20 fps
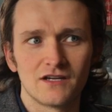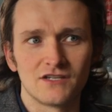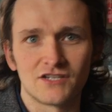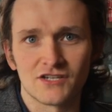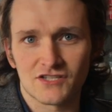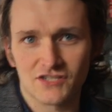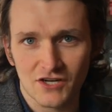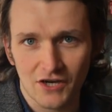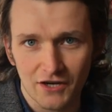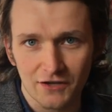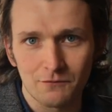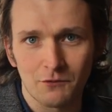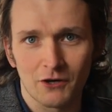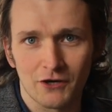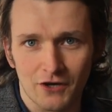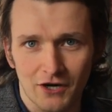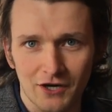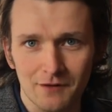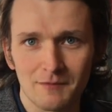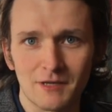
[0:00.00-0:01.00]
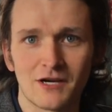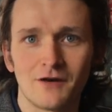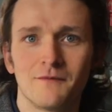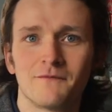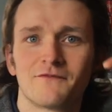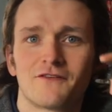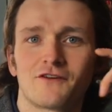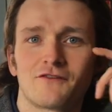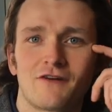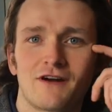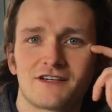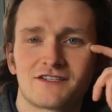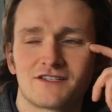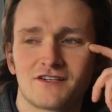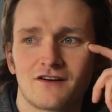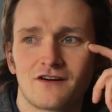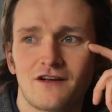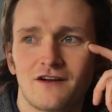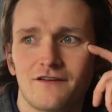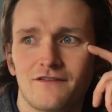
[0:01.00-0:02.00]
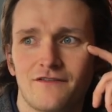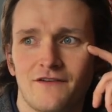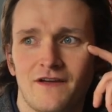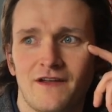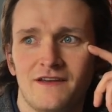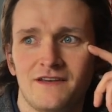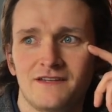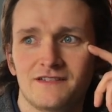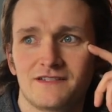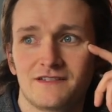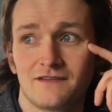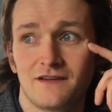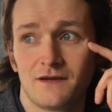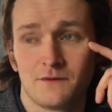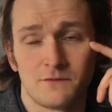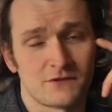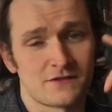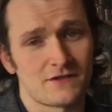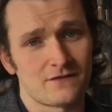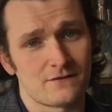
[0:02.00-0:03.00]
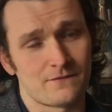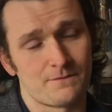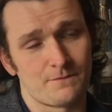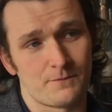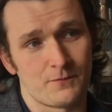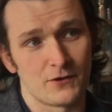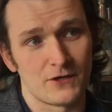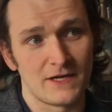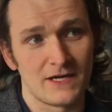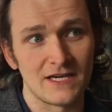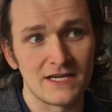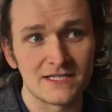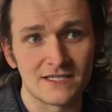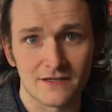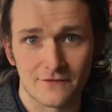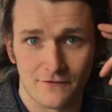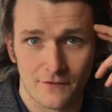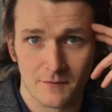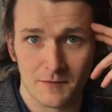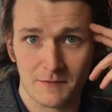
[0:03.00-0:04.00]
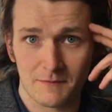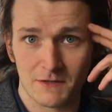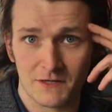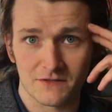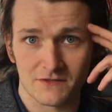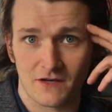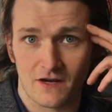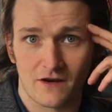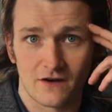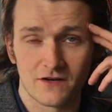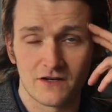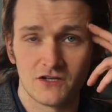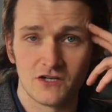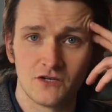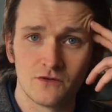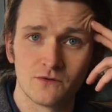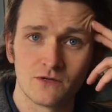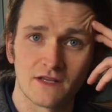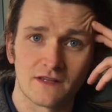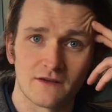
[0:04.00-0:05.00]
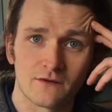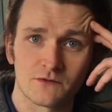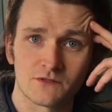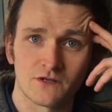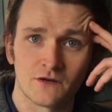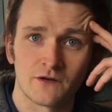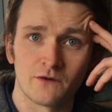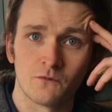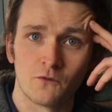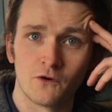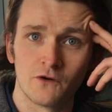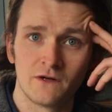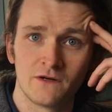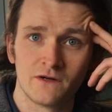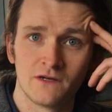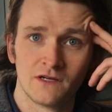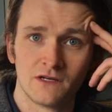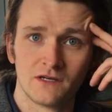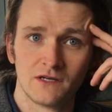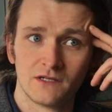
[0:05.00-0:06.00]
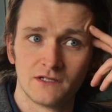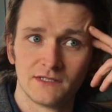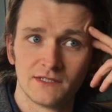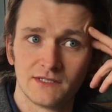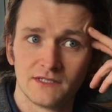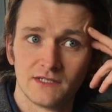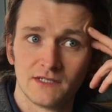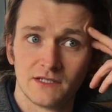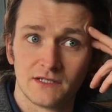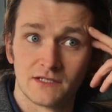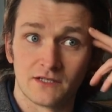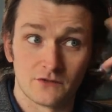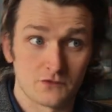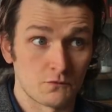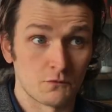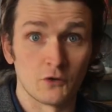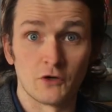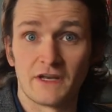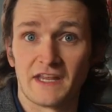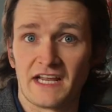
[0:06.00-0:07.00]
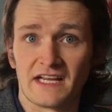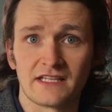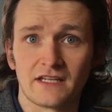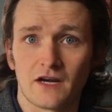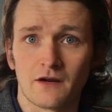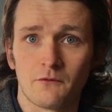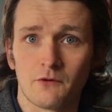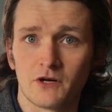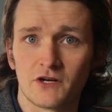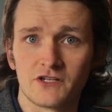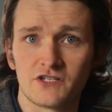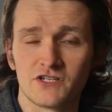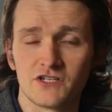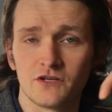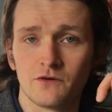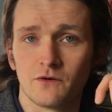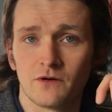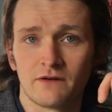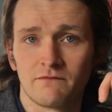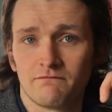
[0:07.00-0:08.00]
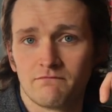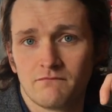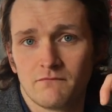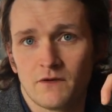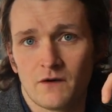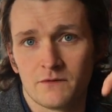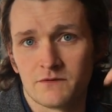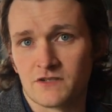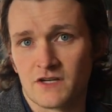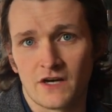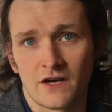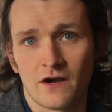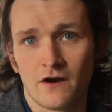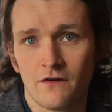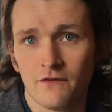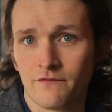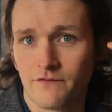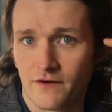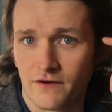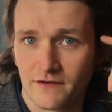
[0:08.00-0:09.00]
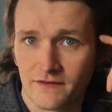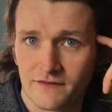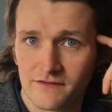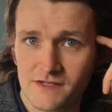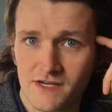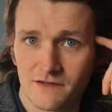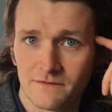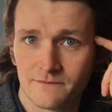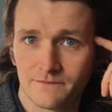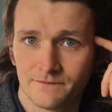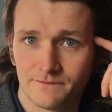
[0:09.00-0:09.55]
decide what you're going to become for the rest of your life, and it was pretty easy for me because I kind of knew that there was only one. There's one thing that I wanted to do, and I was going to go for it. So.